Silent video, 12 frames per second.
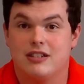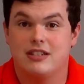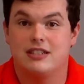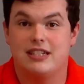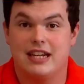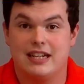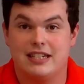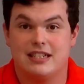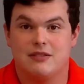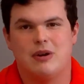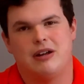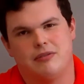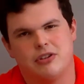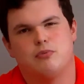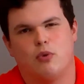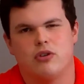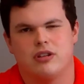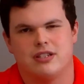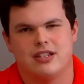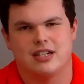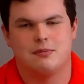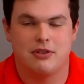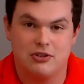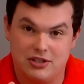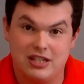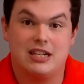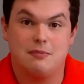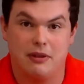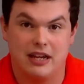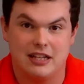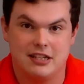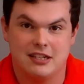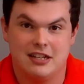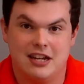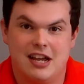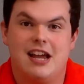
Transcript: there's more than six, but there's 6 plants